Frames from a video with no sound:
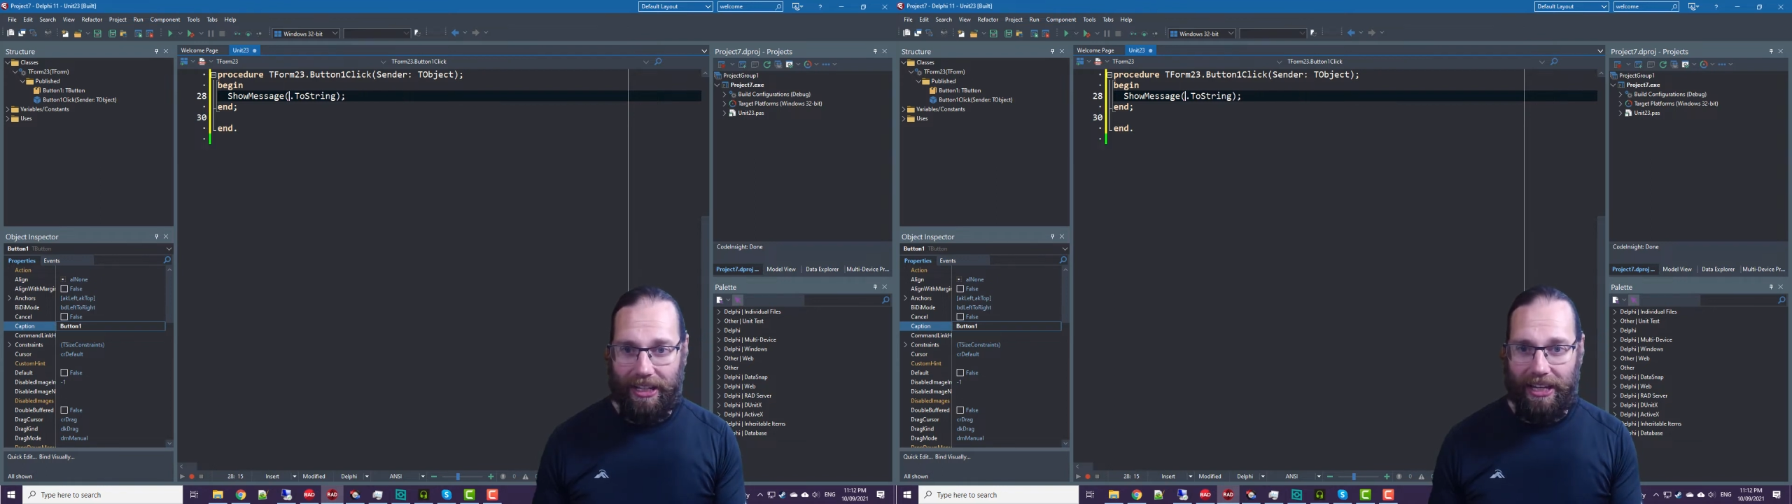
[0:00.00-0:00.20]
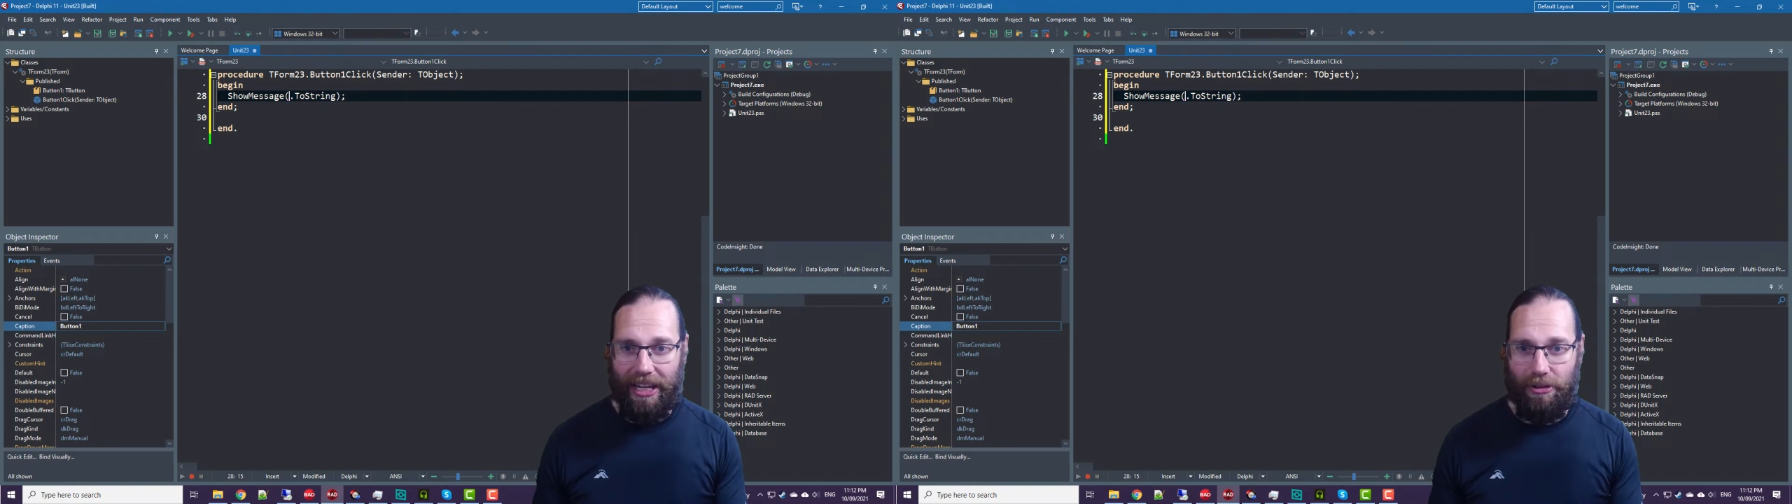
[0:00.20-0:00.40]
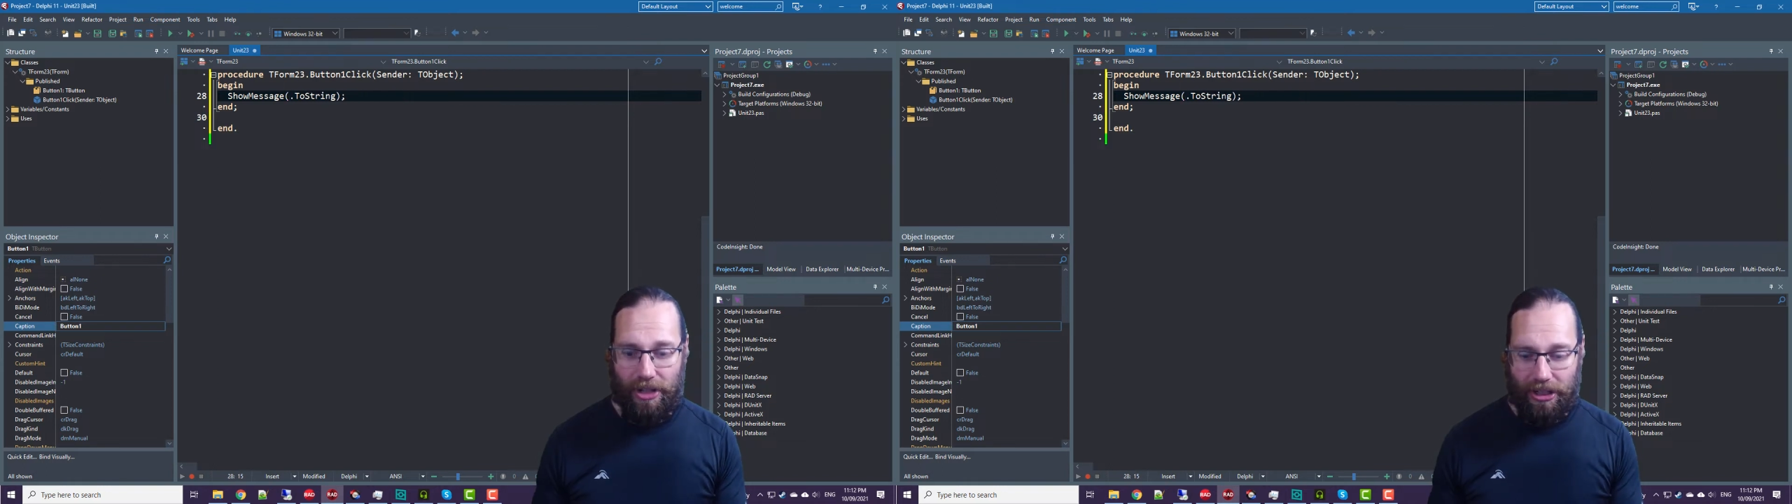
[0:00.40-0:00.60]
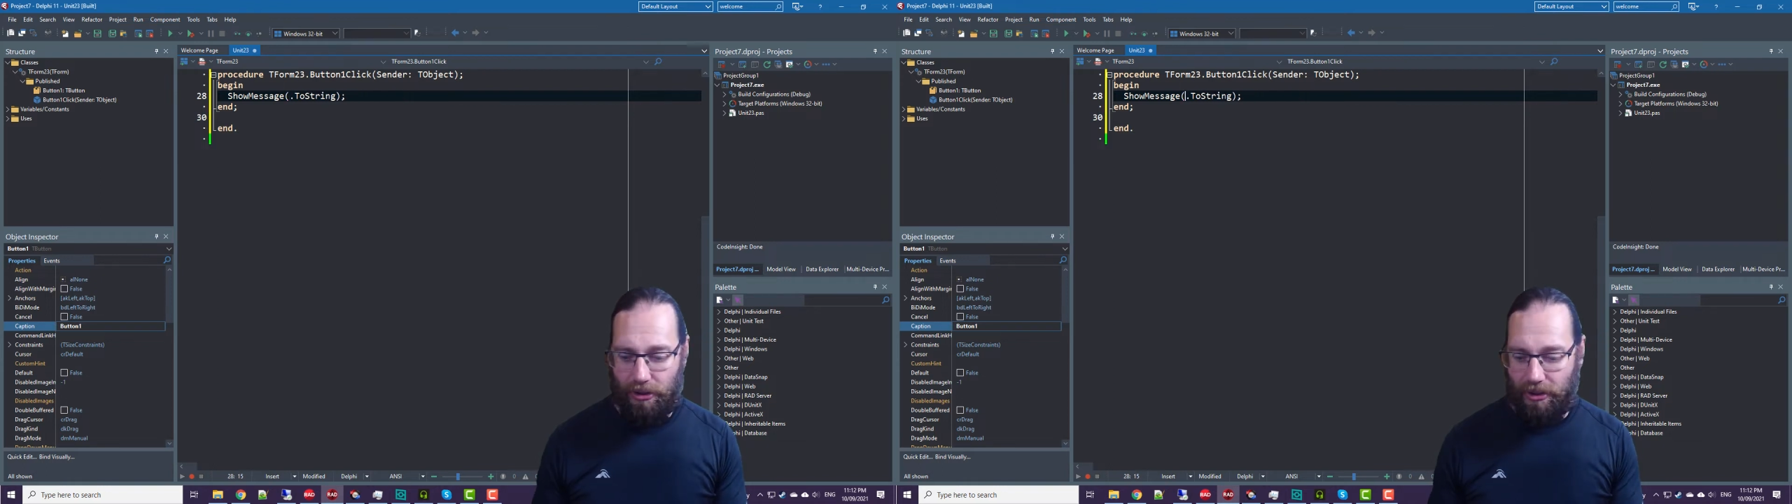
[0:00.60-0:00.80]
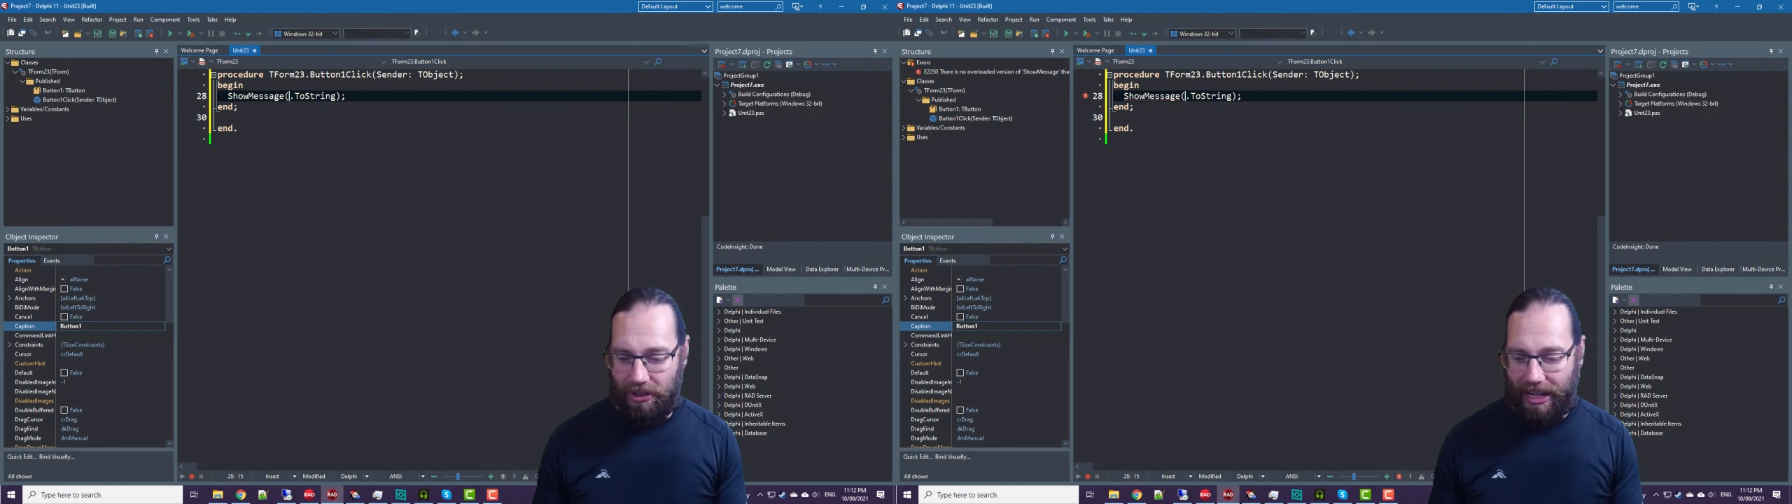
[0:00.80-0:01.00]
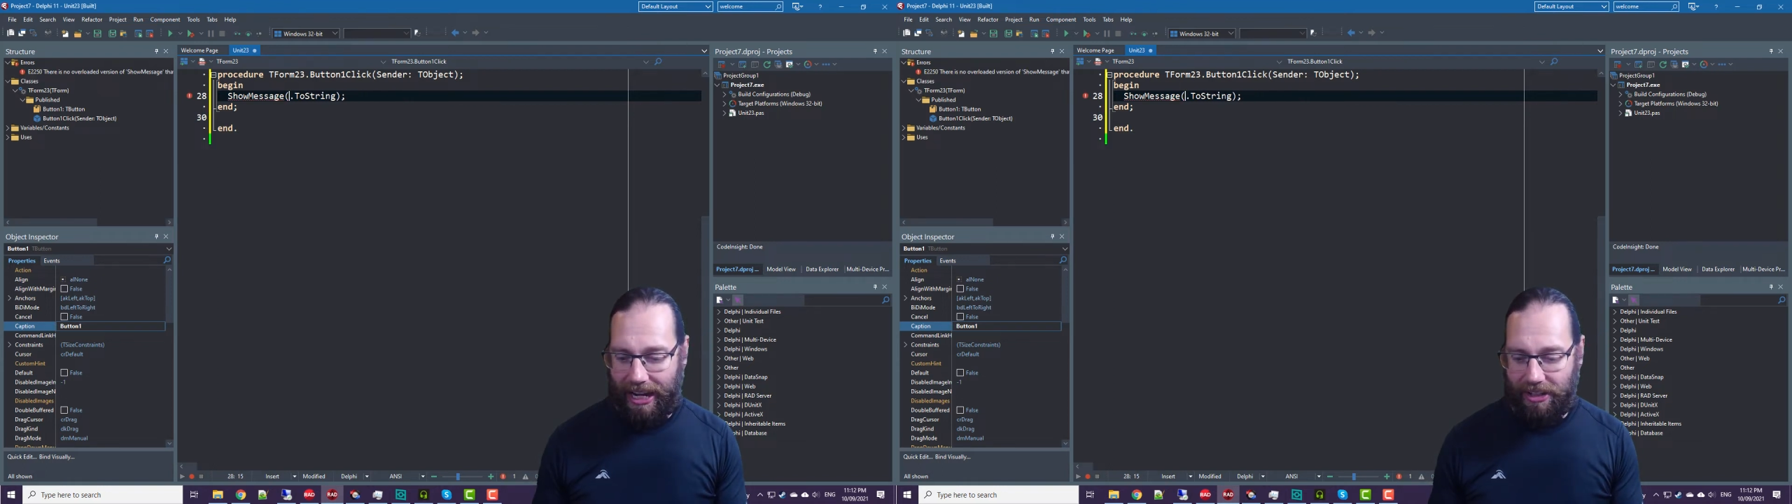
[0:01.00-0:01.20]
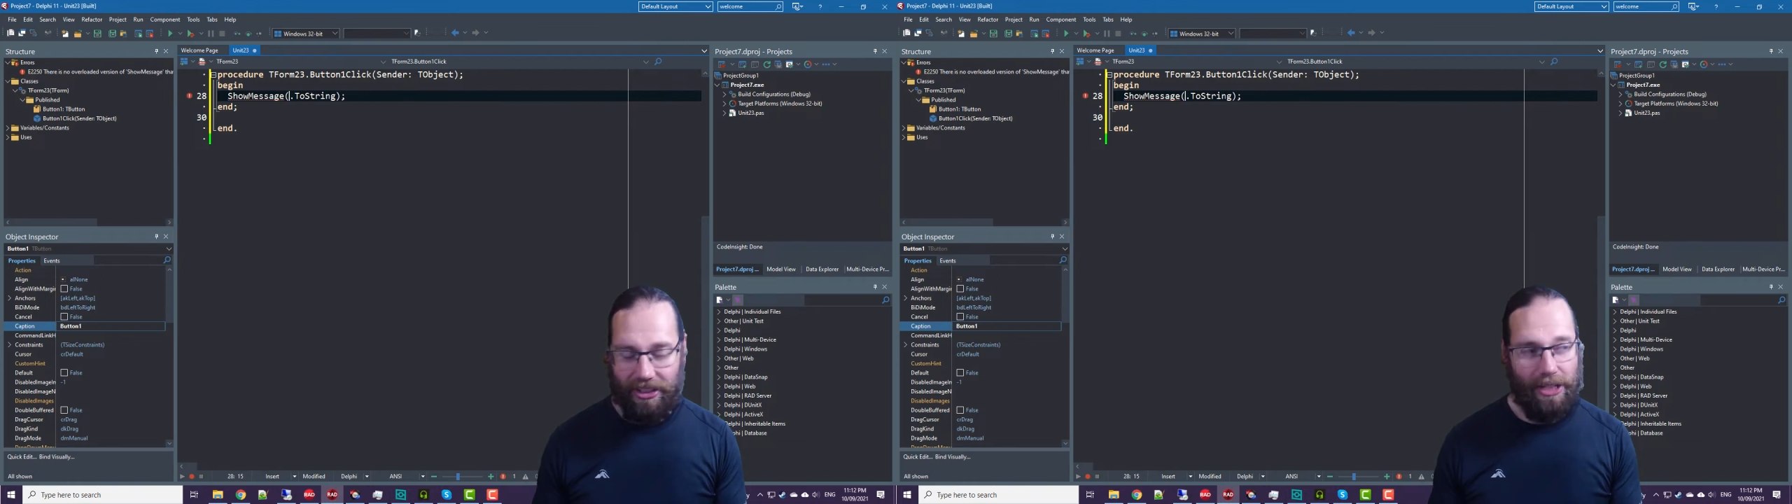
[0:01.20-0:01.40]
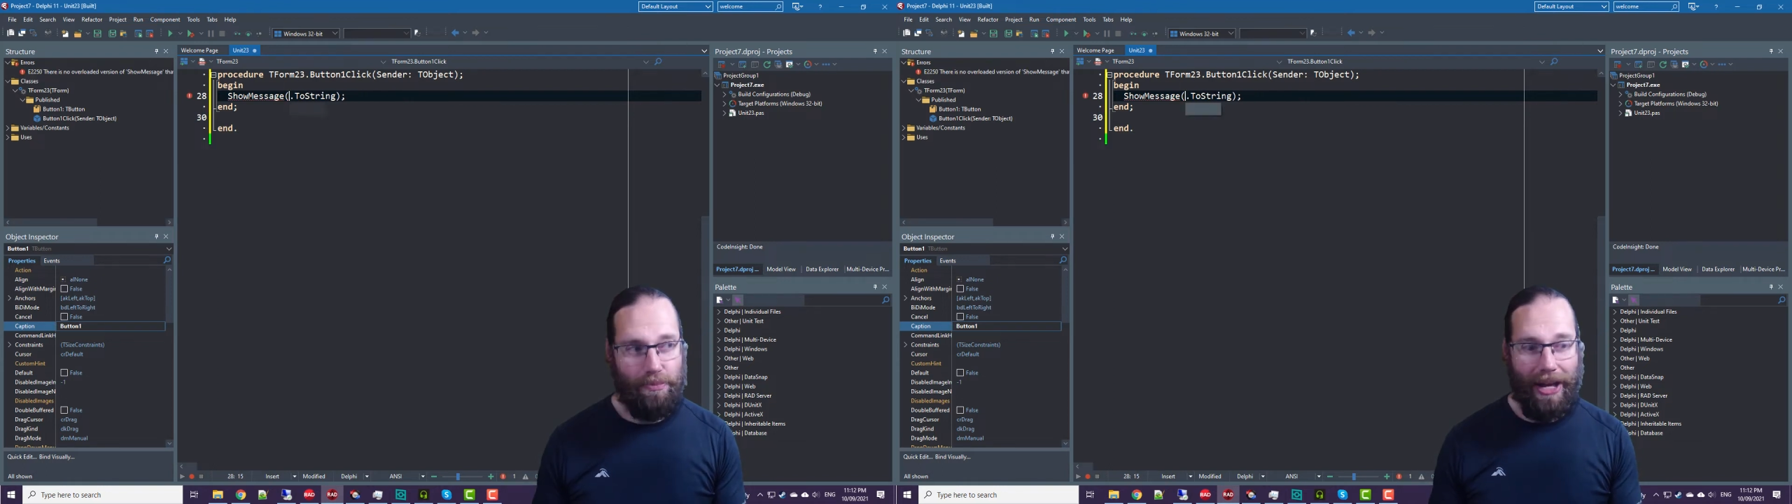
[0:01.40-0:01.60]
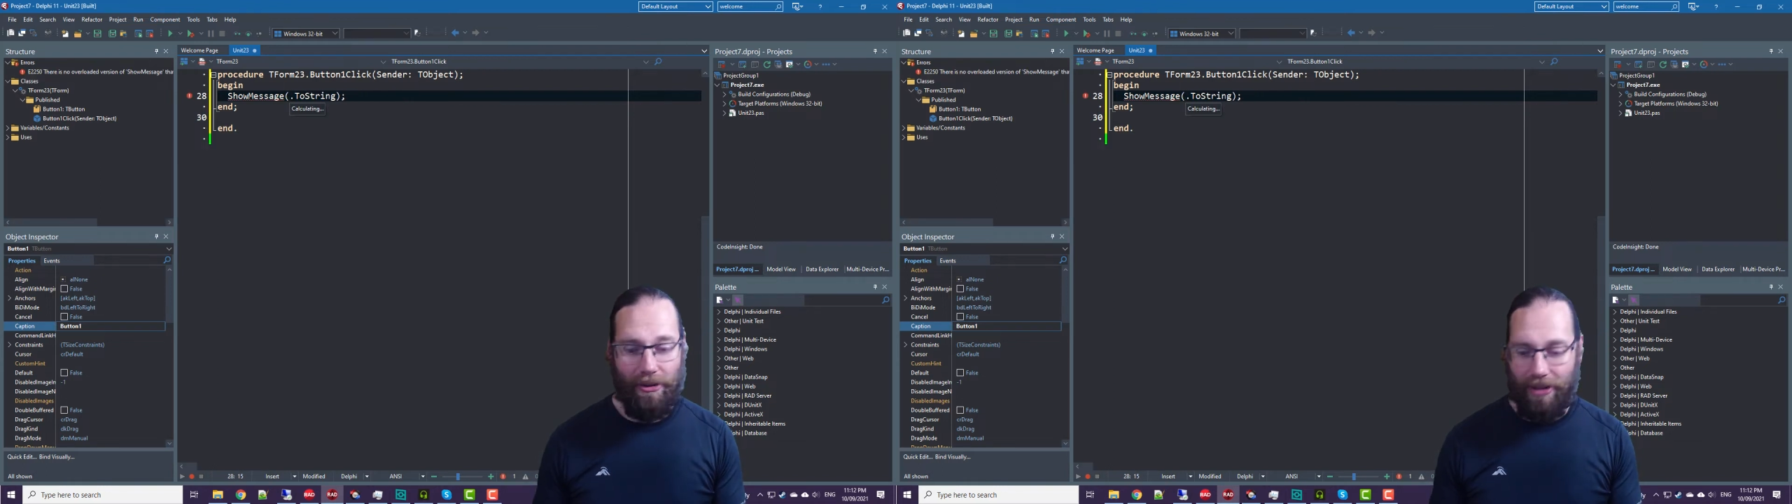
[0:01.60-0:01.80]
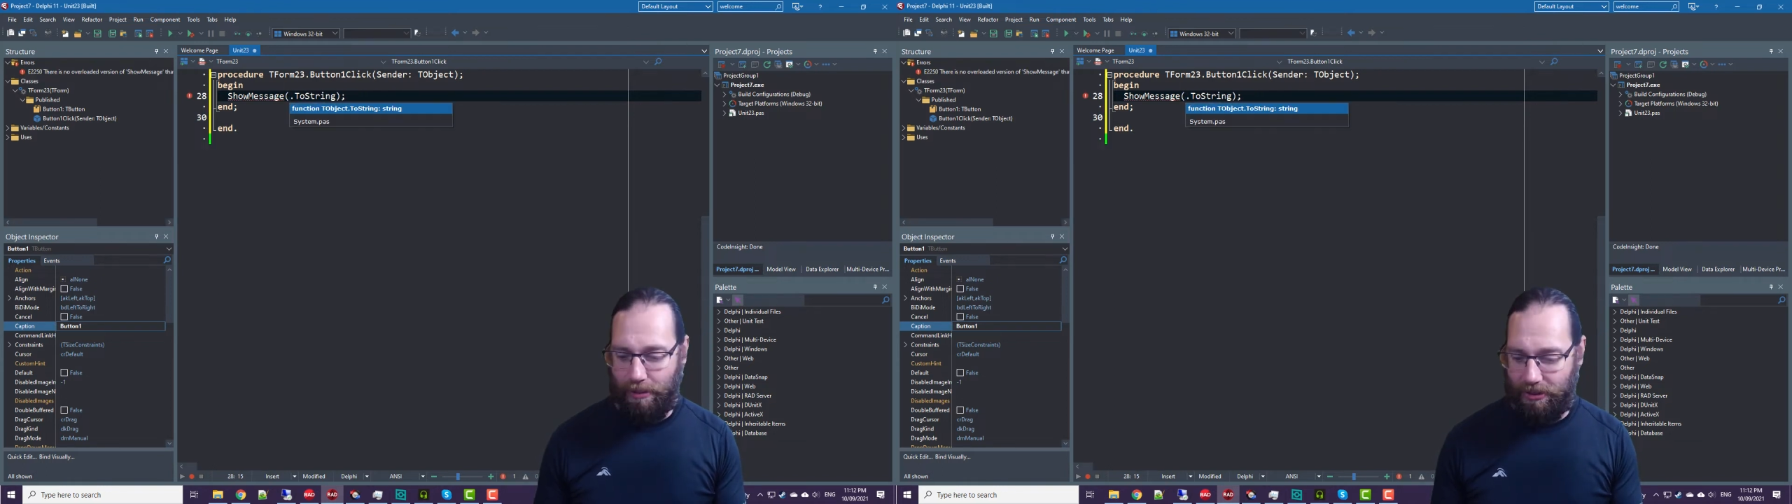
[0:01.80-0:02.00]
interesting new syntax is
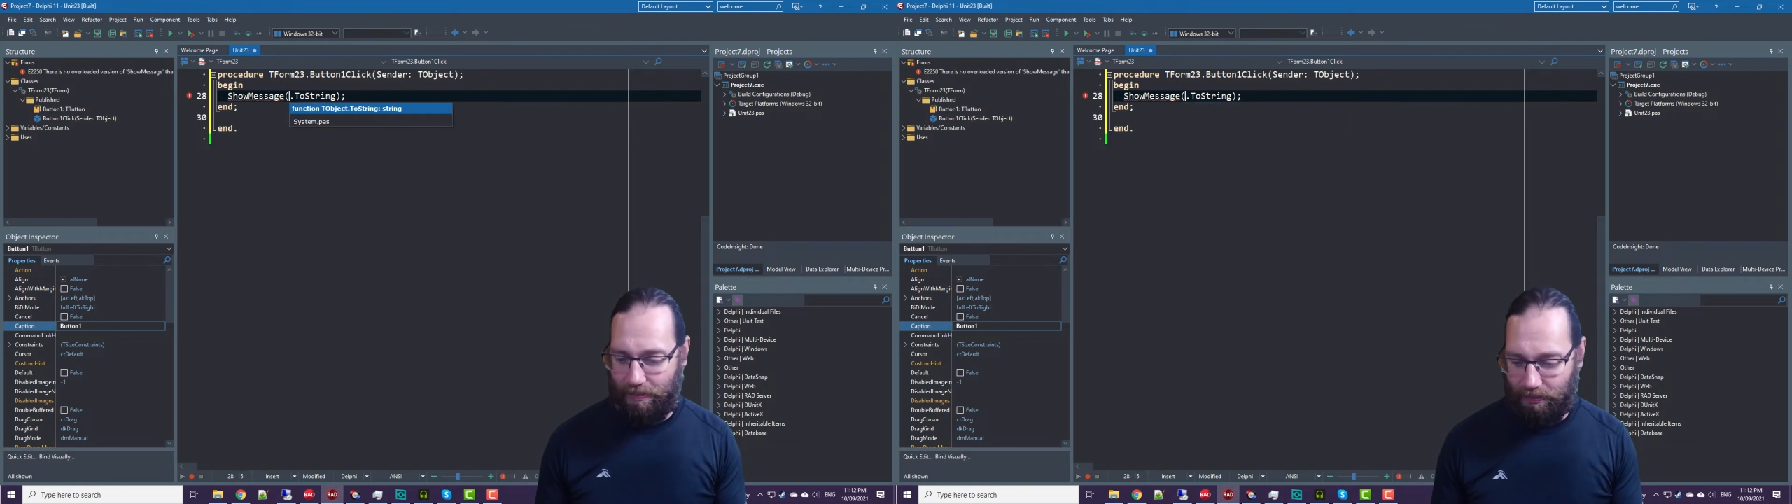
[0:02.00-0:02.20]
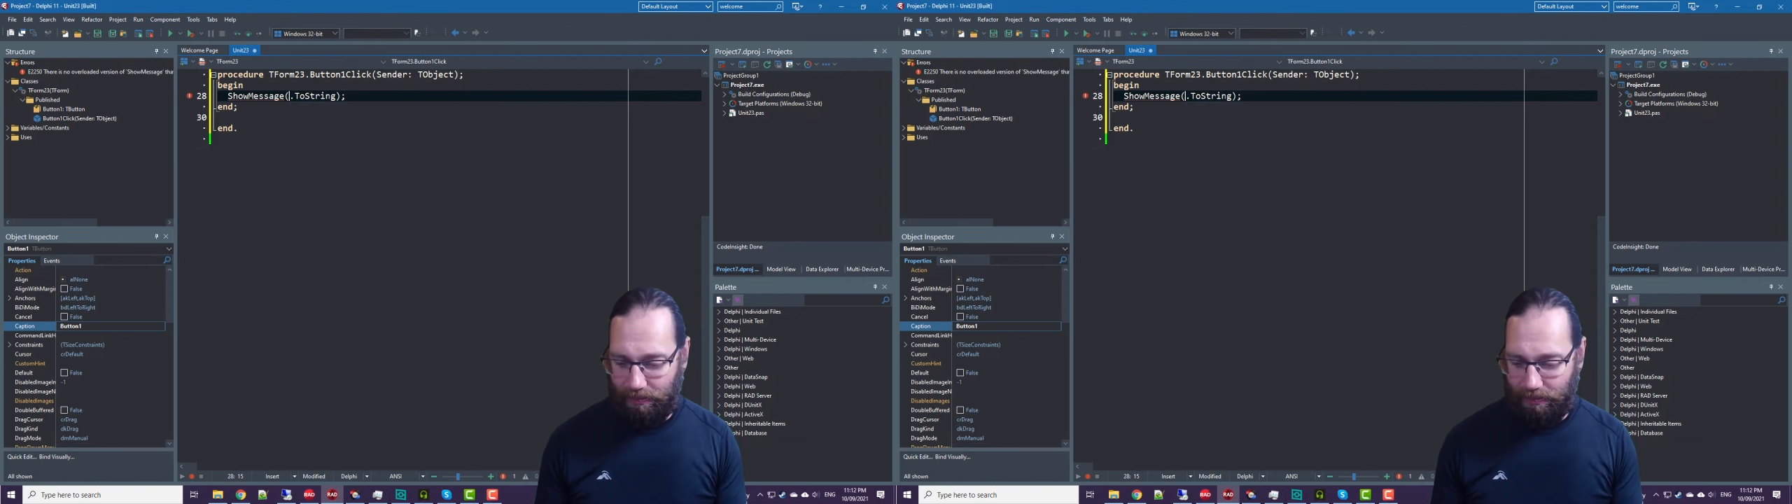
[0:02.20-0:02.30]
binary numbers.